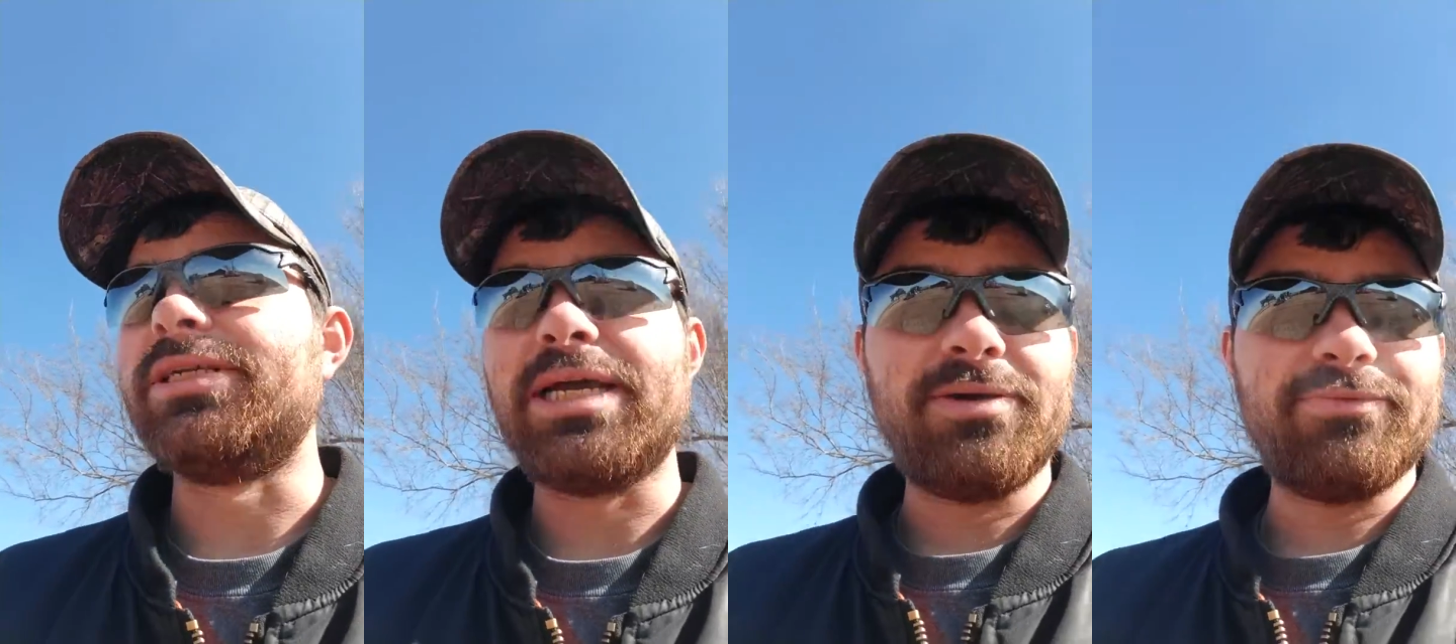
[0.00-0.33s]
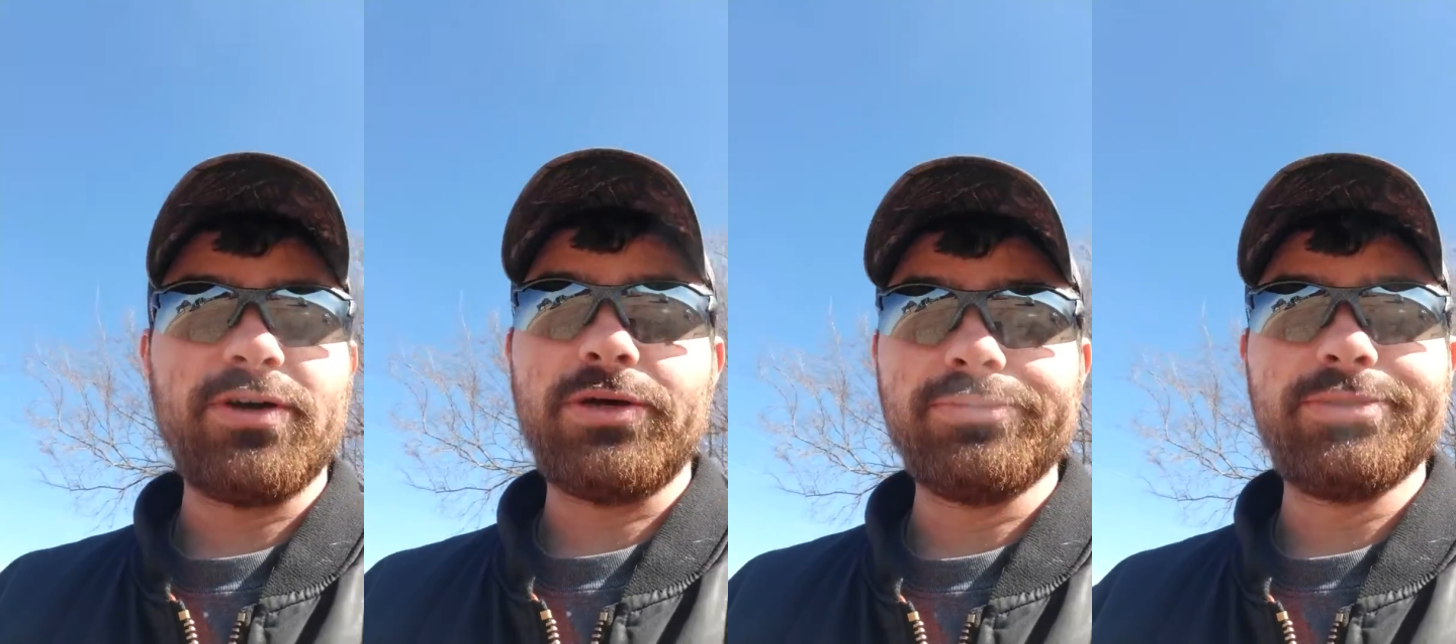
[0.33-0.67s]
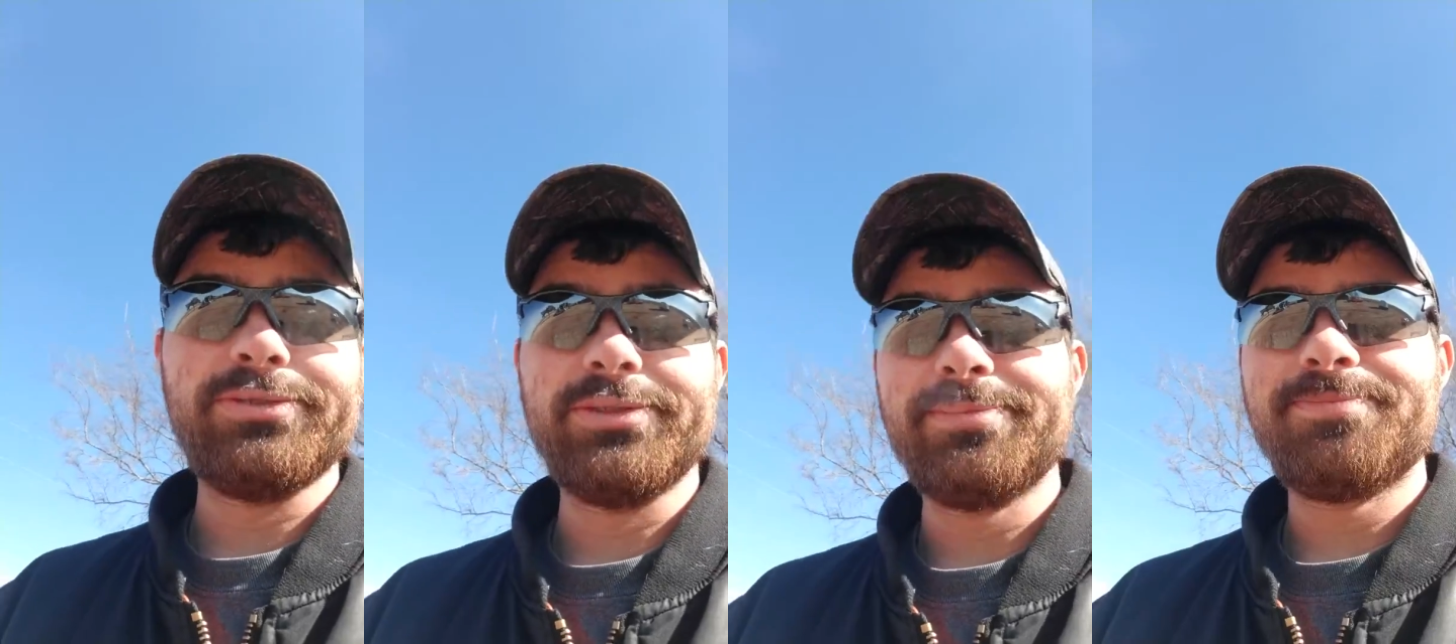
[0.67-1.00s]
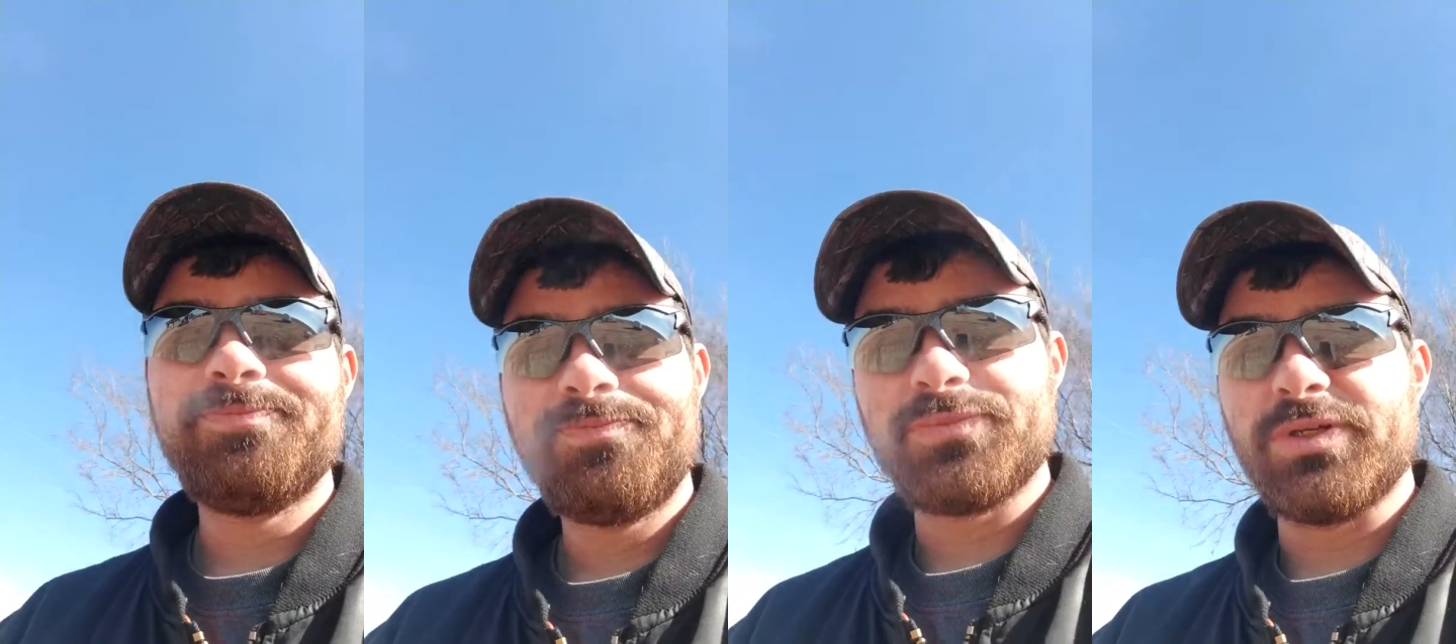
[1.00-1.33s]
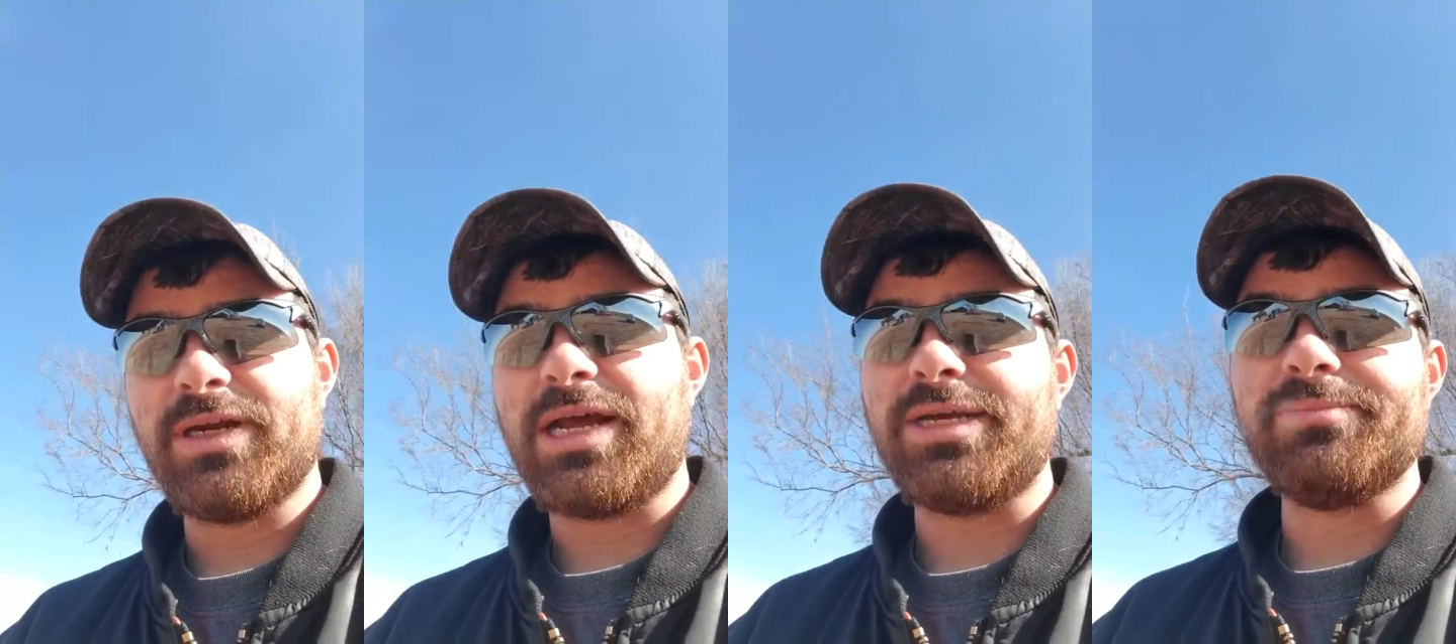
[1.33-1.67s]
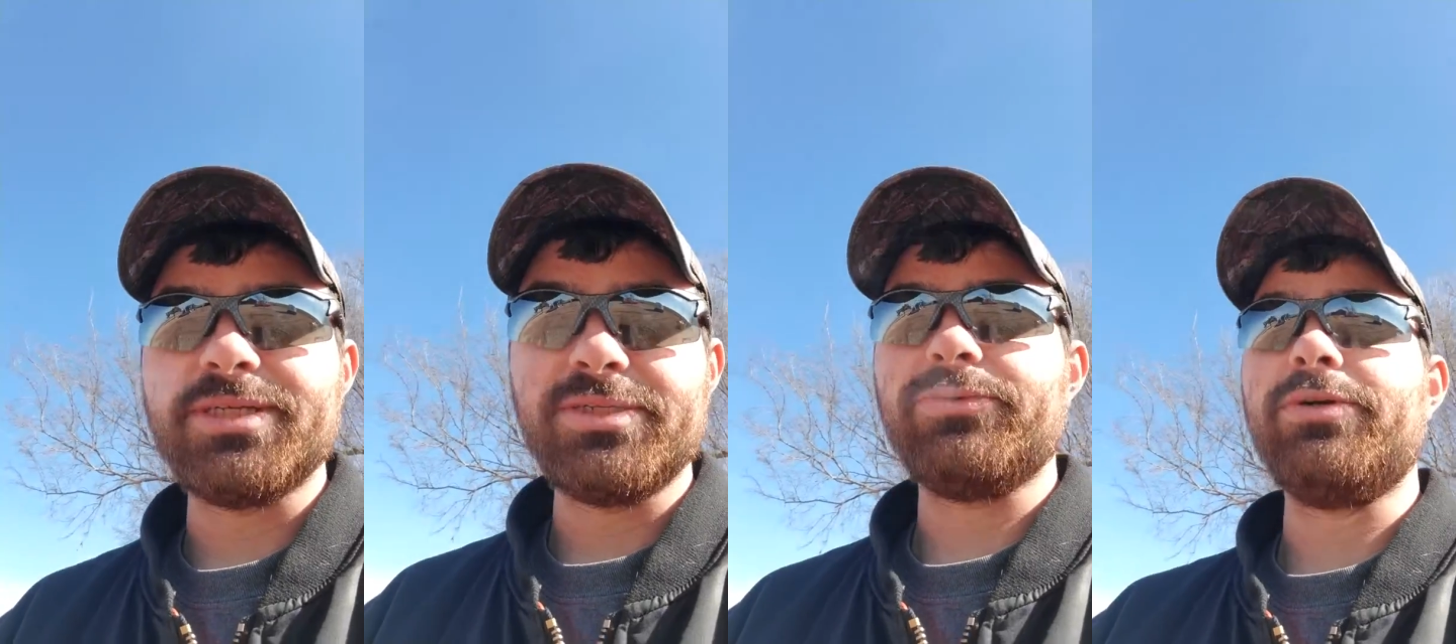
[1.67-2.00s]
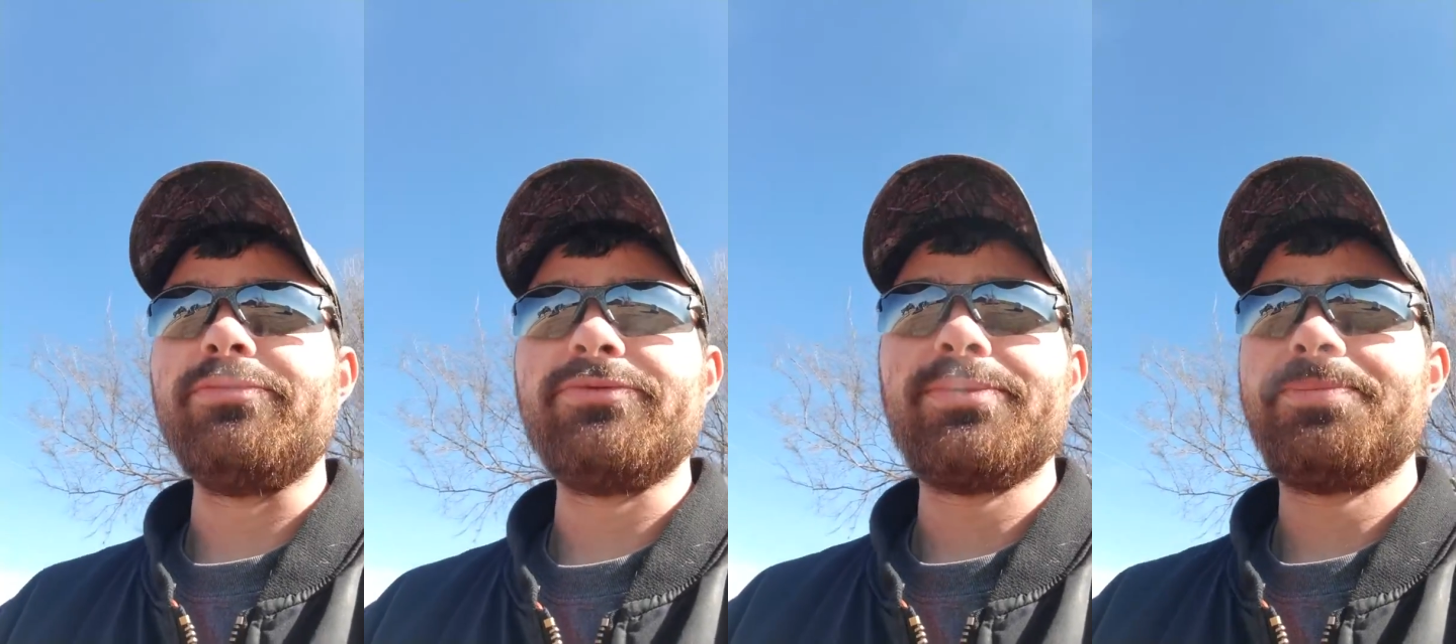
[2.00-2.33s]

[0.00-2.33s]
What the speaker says: downfall to it. It ain't a mid-roof